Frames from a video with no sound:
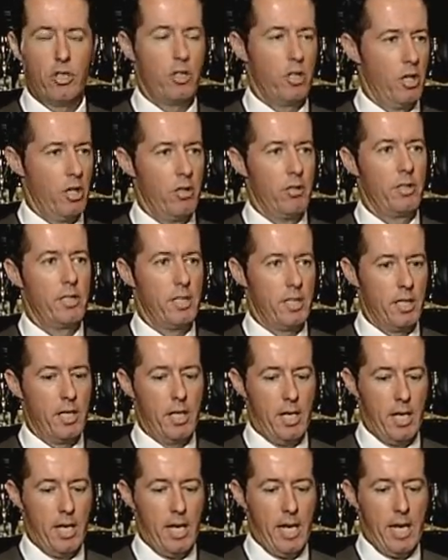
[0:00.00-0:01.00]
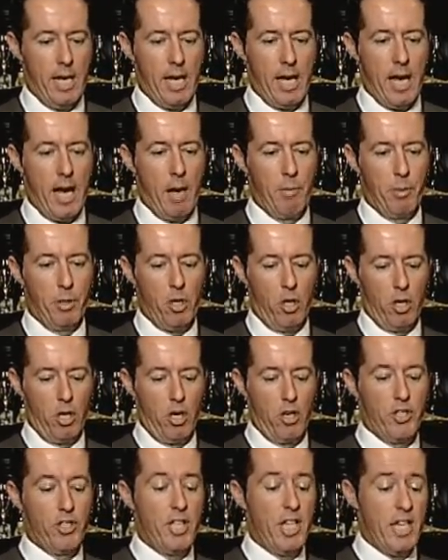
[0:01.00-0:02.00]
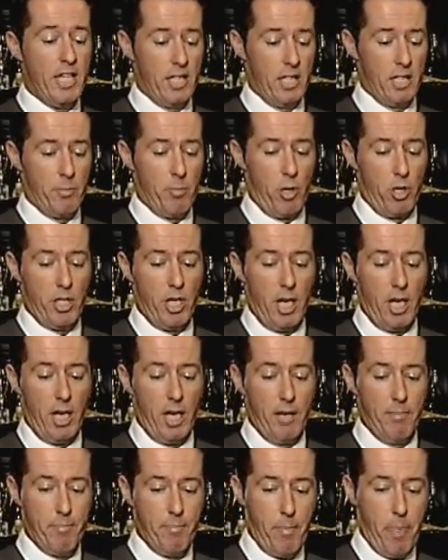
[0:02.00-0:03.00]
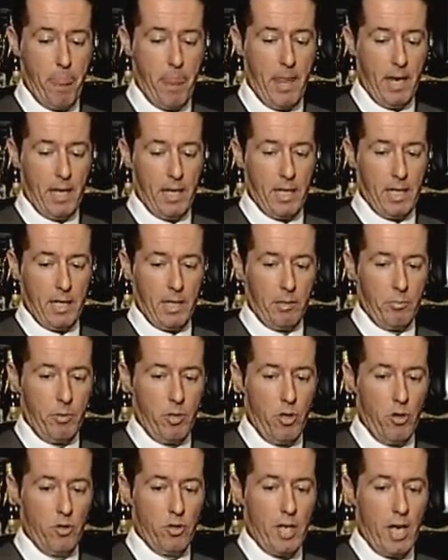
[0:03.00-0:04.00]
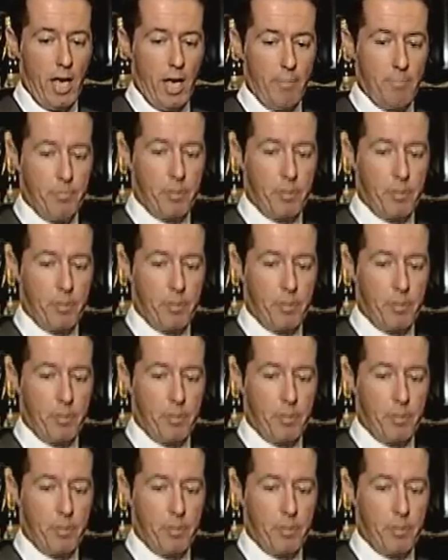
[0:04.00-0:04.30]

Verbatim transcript: You know, it's, and we call it our Seasons Martini. We use uh,